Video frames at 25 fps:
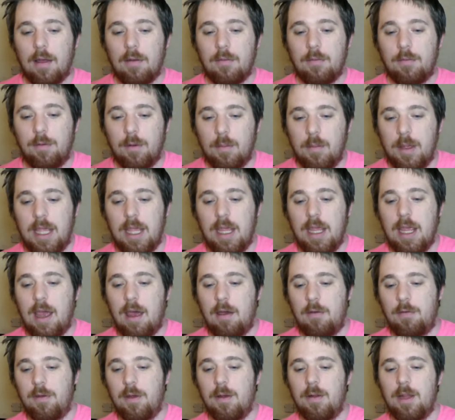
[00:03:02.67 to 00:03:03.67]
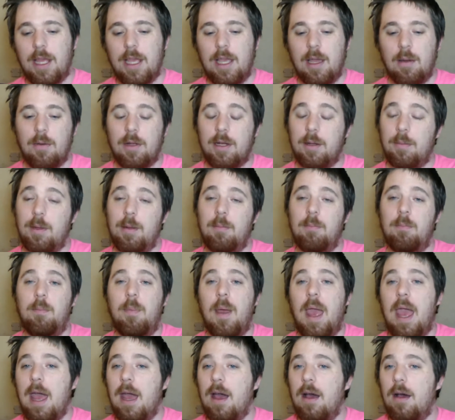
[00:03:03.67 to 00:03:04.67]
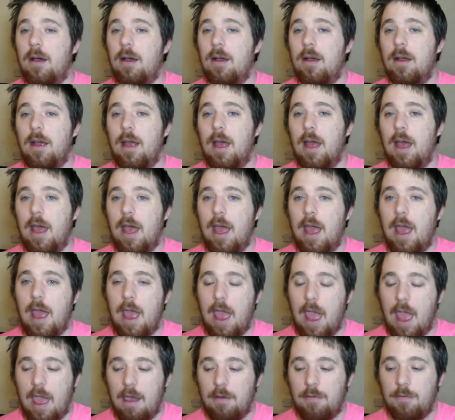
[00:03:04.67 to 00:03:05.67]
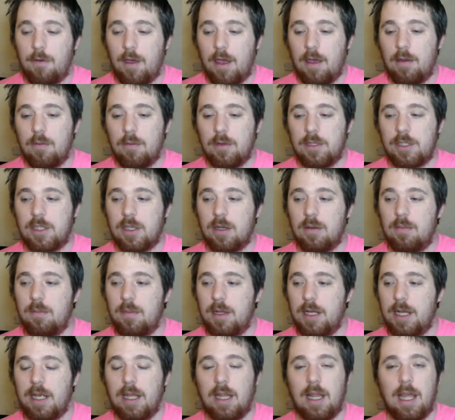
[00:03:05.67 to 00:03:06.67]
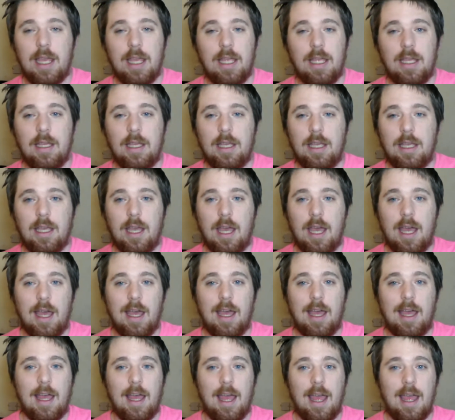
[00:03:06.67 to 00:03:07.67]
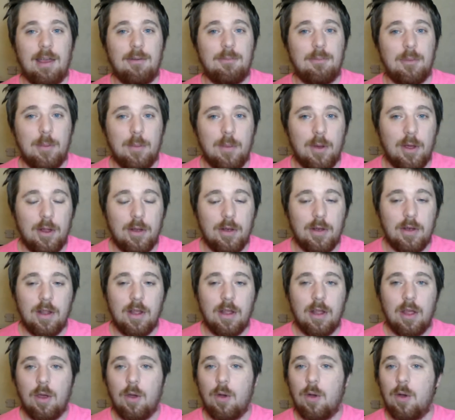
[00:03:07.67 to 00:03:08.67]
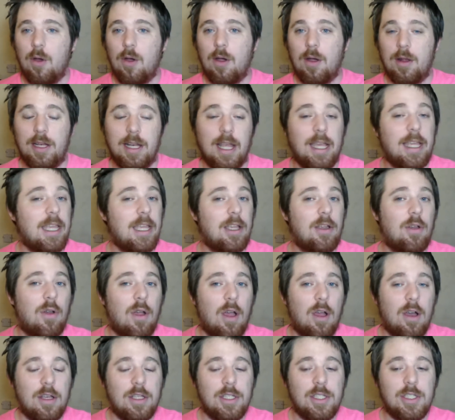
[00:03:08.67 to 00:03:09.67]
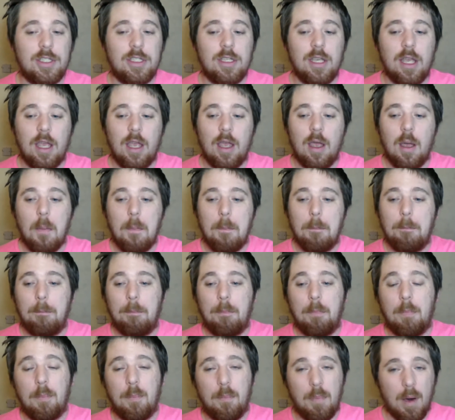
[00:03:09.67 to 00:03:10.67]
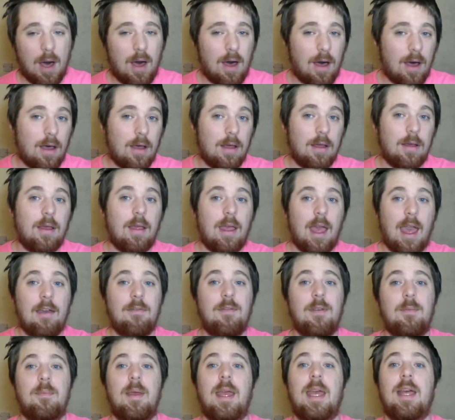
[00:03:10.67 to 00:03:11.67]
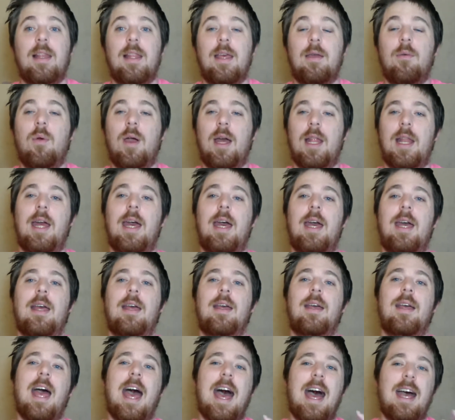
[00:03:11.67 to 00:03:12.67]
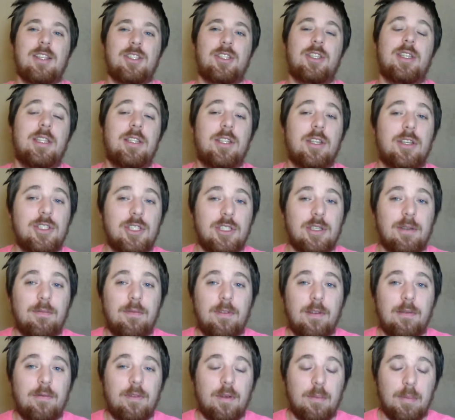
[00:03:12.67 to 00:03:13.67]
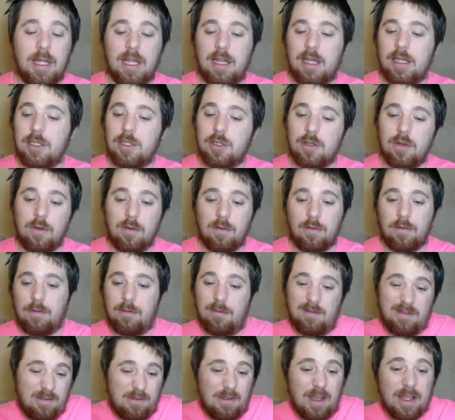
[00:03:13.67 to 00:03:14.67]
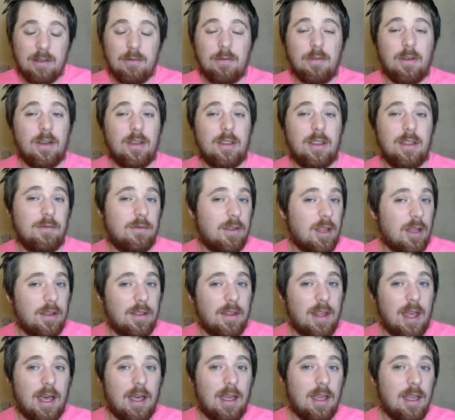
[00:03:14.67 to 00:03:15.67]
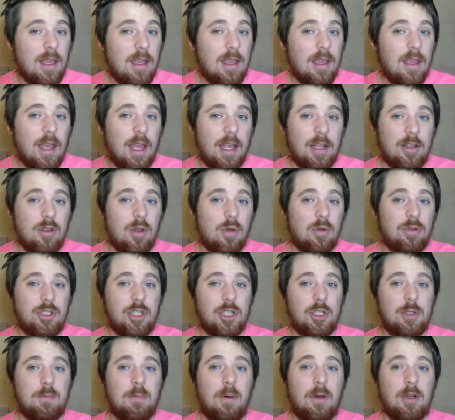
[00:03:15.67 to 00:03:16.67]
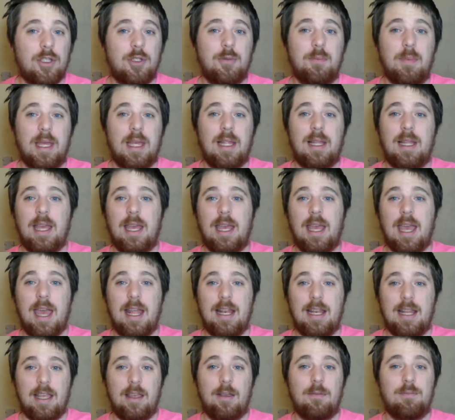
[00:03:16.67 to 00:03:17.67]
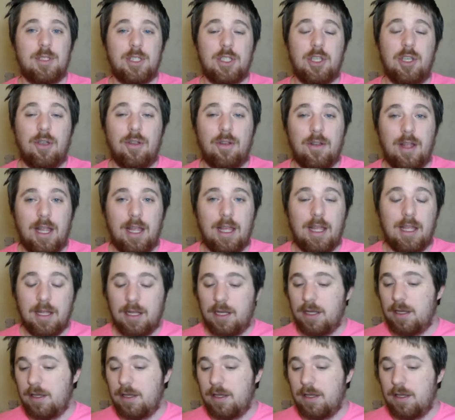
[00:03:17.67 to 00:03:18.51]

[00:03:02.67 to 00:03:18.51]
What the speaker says: For me, I feel like it would have been better if it was somebody like Ember Moon or Nikki Cross. But having Bayley win it actually does something for Bayley. So thank fuck they've done that and not just push Bayley into obscurity.